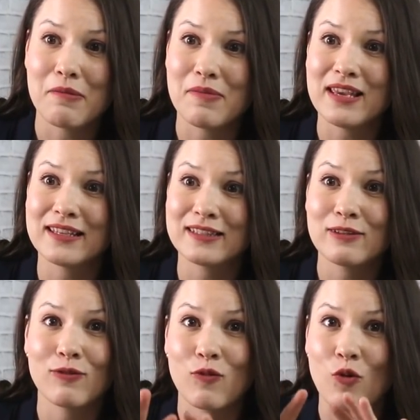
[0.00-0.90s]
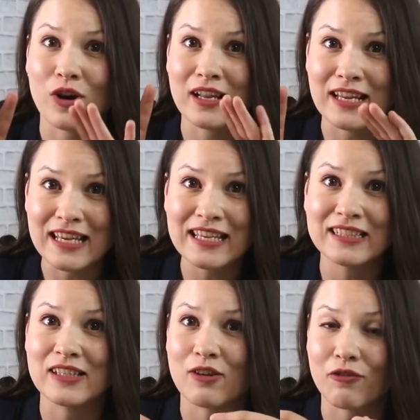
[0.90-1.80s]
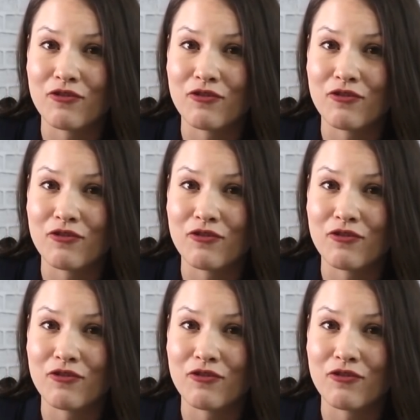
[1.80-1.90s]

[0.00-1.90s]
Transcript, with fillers: makes for an easier,